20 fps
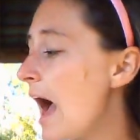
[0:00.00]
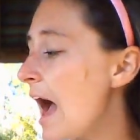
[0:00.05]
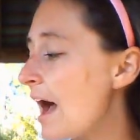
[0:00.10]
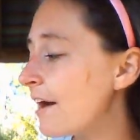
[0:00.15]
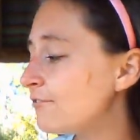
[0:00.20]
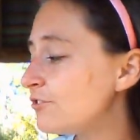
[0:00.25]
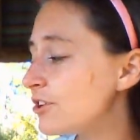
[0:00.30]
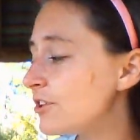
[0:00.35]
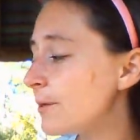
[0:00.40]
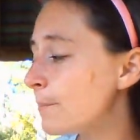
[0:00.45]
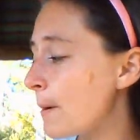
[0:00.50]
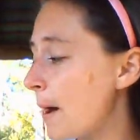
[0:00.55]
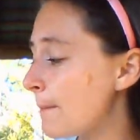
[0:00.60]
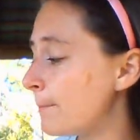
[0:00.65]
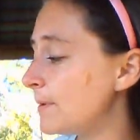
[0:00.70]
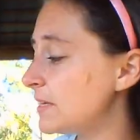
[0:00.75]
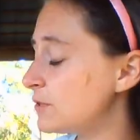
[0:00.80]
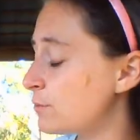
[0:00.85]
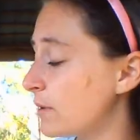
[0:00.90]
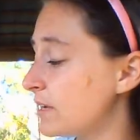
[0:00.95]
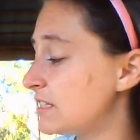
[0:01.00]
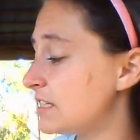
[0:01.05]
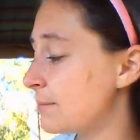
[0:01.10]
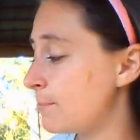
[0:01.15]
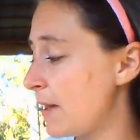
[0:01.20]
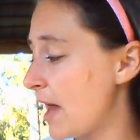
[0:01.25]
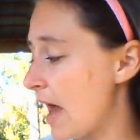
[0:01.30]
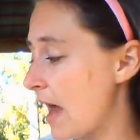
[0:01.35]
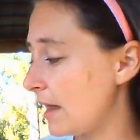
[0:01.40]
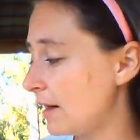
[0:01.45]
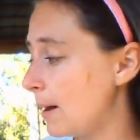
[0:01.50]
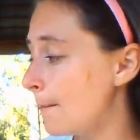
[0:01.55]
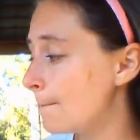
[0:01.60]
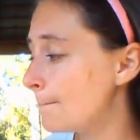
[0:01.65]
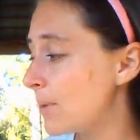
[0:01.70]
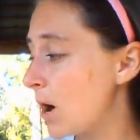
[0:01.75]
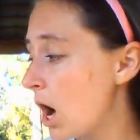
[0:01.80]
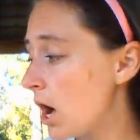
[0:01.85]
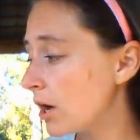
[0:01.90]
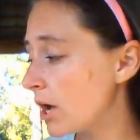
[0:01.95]
After the puppies went to bed,
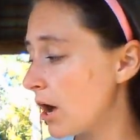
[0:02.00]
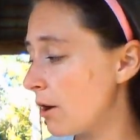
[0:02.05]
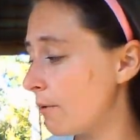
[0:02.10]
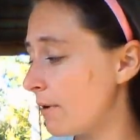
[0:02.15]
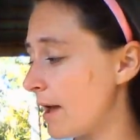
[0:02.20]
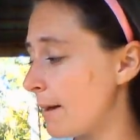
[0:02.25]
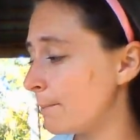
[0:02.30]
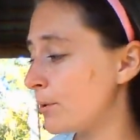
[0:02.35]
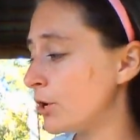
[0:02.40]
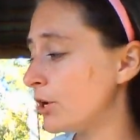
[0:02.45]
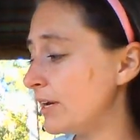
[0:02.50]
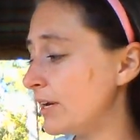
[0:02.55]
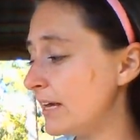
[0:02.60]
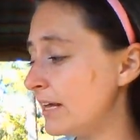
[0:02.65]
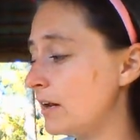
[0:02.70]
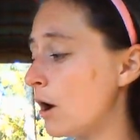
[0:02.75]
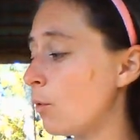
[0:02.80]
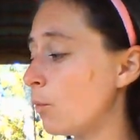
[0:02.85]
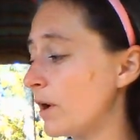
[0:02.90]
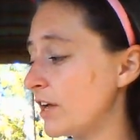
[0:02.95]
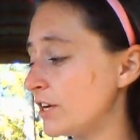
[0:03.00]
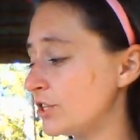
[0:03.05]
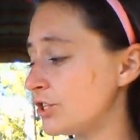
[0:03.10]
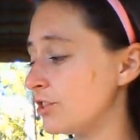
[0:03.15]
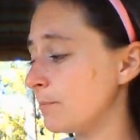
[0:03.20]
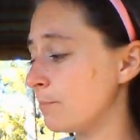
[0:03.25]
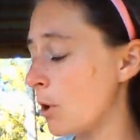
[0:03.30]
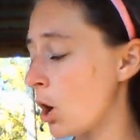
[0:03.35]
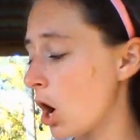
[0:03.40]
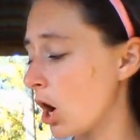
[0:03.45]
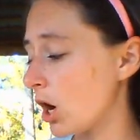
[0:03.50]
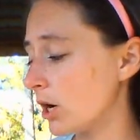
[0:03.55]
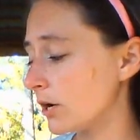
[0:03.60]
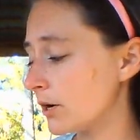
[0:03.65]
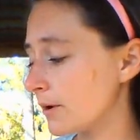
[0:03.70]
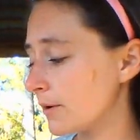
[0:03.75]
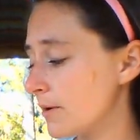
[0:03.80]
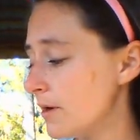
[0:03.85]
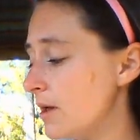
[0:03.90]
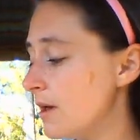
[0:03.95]
Pongo and Perdita went to the park.
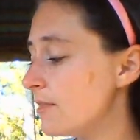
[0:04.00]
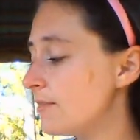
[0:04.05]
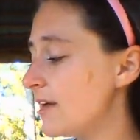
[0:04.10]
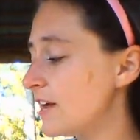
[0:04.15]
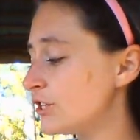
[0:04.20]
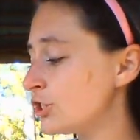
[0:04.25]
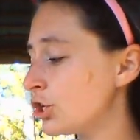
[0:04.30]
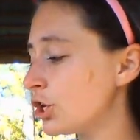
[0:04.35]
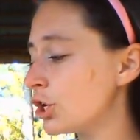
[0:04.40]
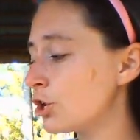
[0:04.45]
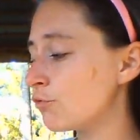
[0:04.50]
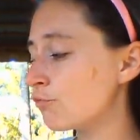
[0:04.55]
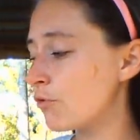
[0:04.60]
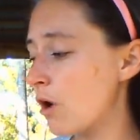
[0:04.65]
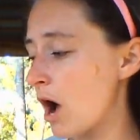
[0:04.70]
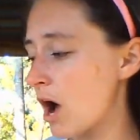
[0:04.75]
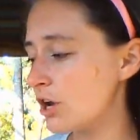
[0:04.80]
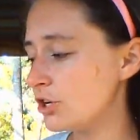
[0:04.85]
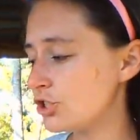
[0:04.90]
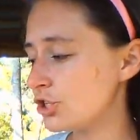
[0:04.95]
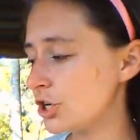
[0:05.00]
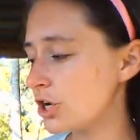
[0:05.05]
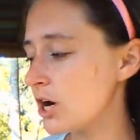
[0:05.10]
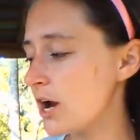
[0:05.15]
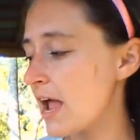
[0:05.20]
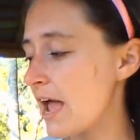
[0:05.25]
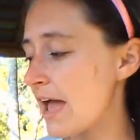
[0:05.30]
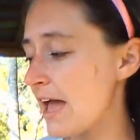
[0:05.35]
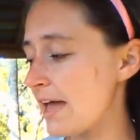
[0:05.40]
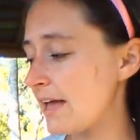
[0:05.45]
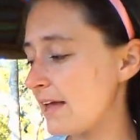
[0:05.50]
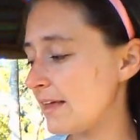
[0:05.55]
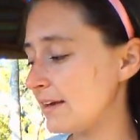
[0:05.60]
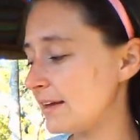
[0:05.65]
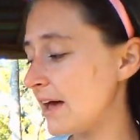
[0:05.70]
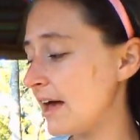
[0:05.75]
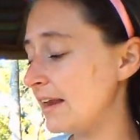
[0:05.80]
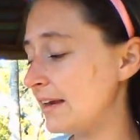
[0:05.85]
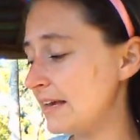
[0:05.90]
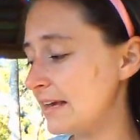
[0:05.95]
They took Roger
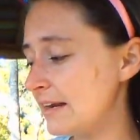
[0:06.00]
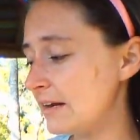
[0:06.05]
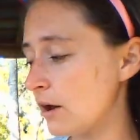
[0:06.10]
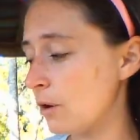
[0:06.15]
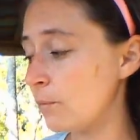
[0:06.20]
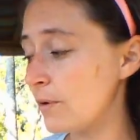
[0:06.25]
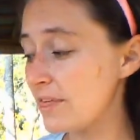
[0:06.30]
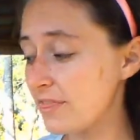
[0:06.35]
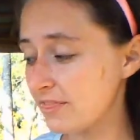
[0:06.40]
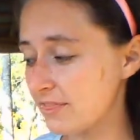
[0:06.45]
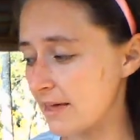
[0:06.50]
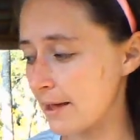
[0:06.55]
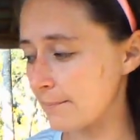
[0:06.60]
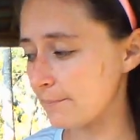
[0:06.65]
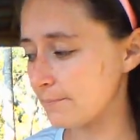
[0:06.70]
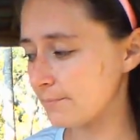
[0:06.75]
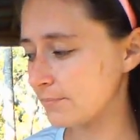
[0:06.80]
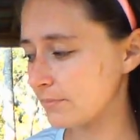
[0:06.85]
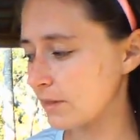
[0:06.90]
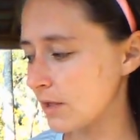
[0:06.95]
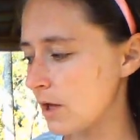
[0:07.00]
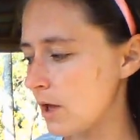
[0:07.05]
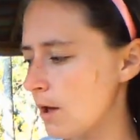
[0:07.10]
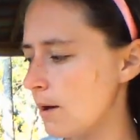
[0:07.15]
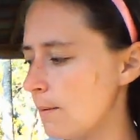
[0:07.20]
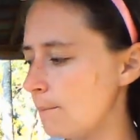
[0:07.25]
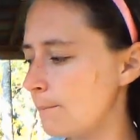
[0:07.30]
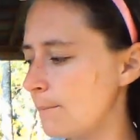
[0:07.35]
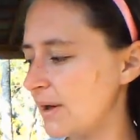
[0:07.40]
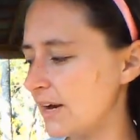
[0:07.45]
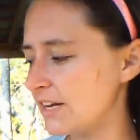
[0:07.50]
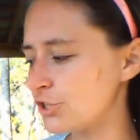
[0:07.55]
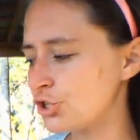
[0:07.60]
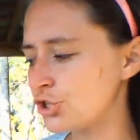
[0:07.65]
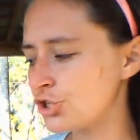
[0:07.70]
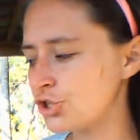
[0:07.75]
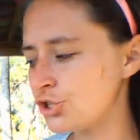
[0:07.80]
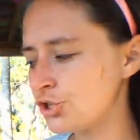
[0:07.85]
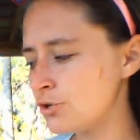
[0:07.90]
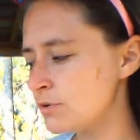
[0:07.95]
and Anita with them. But as
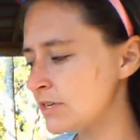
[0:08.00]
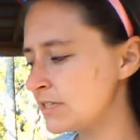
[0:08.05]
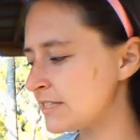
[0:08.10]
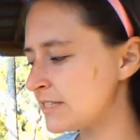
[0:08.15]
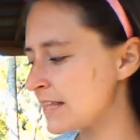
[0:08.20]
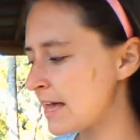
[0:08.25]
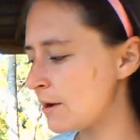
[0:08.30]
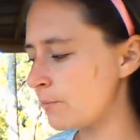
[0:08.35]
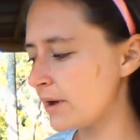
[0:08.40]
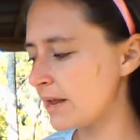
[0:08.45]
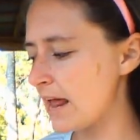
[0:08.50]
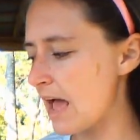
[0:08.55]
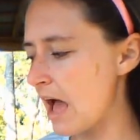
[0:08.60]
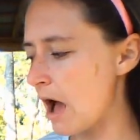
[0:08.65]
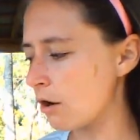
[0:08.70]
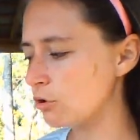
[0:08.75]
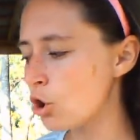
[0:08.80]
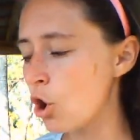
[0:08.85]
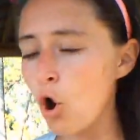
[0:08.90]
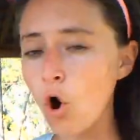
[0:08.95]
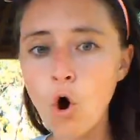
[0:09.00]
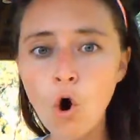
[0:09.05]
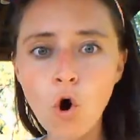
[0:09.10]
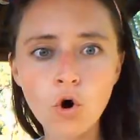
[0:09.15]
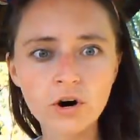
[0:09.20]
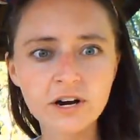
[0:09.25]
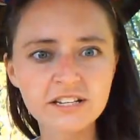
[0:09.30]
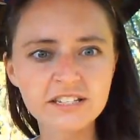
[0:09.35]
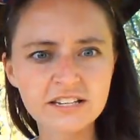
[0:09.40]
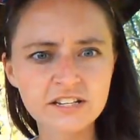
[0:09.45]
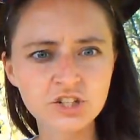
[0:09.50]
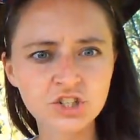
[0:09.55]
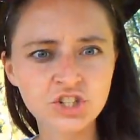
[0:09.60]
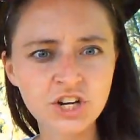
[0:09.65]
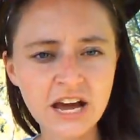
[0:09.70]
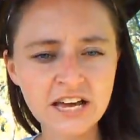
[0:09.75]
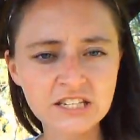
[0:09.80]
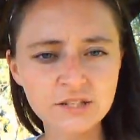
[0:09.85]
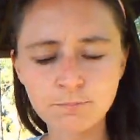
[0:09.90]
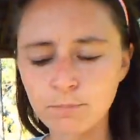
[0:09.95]
soon as they went out, Horace and
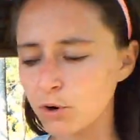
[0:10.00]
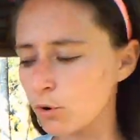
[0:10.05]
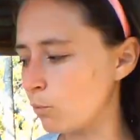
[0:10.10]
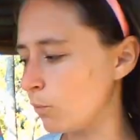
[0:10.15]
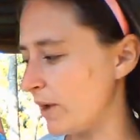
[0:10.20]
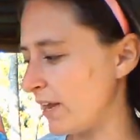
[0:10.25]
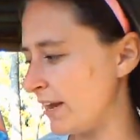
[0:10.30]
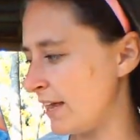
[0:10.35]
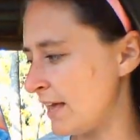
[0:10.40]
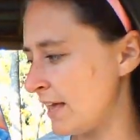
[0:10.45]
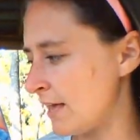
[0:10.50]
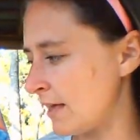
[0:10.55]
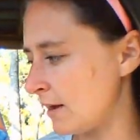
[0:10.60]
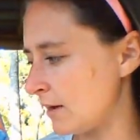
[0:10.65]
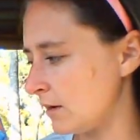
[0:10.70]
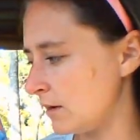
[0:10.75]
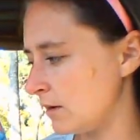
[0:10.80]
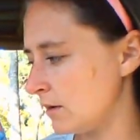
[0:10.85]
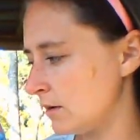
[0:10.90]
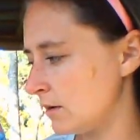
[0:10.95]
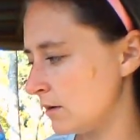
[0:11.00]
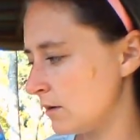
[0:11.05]
Jasper went in.